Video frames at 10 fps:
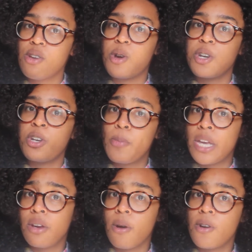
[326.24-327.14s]
you're going to
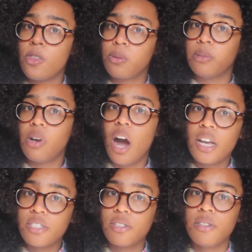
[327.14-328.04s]
be going through
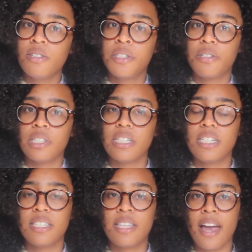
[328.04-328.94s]
hostels, or at
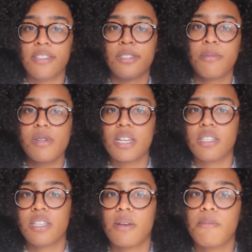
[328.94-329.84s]
least that's
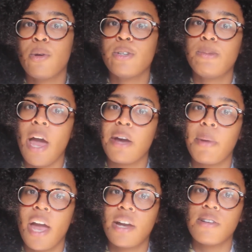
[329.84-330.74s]
what most
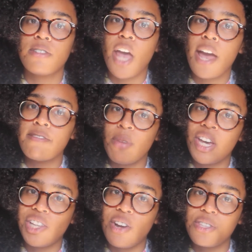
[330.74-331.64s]
backpackers I've
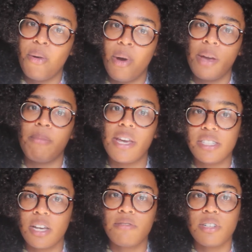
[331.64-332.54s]
met along the way,
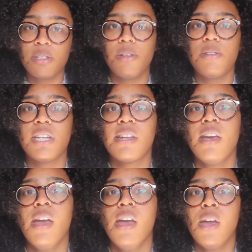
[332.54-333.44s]
myself included,
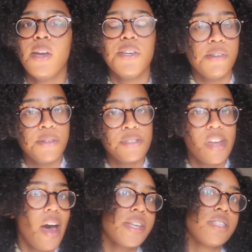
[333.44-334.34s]
used
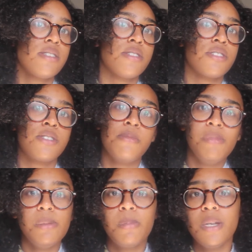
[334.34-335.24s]
hostels to
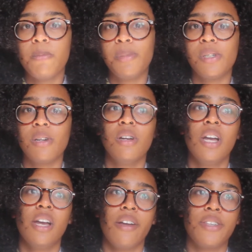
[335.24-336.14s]
meet people,
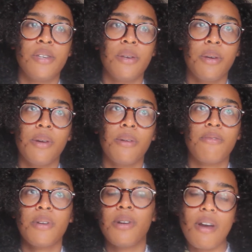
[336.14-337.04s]
to
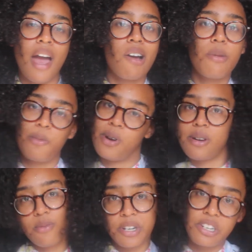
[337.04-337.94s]
figure out
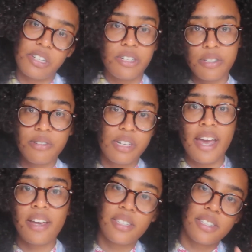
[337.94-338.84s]
what we're going to do
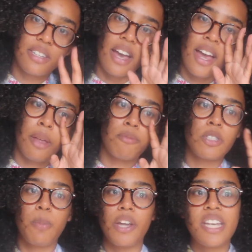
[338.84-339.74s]
next,
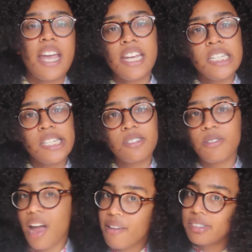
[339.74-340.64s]
spontaneous
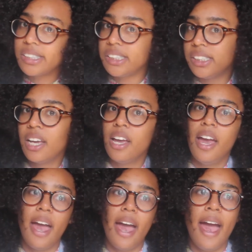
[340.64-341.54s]
traveling,
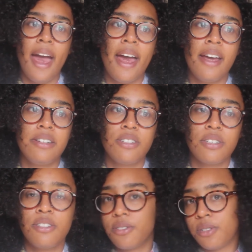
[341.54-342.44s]
and
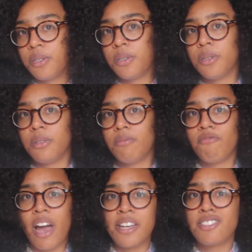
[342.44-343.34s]
just to
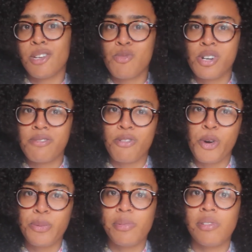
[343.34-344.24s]
find somewhere
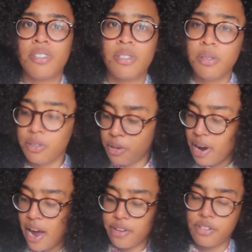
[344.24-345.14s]
affordable to
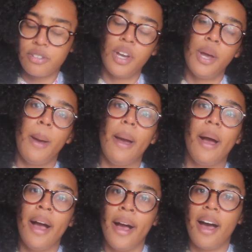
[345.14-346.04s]
crash.
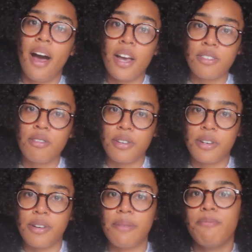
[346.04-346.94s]
Hostels are
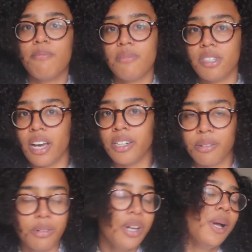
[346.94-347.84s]
great, side note.
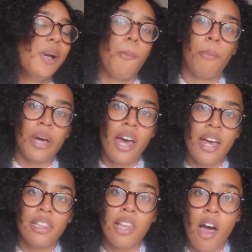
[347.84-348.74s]

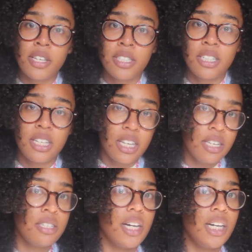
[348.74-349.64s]
But locks and
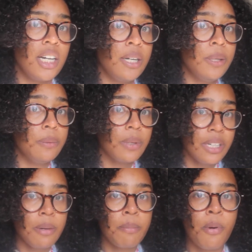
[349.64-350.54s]
keys are
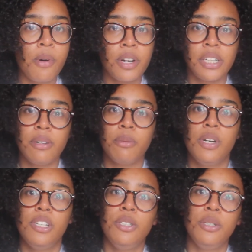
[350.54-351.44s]
really important
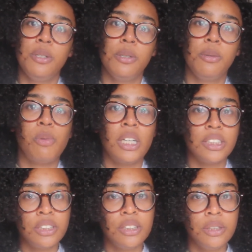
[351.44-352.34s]
when you
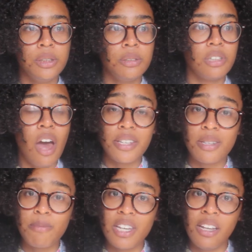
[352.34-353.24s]
want to lock
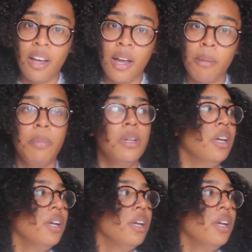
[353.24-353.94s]
something up.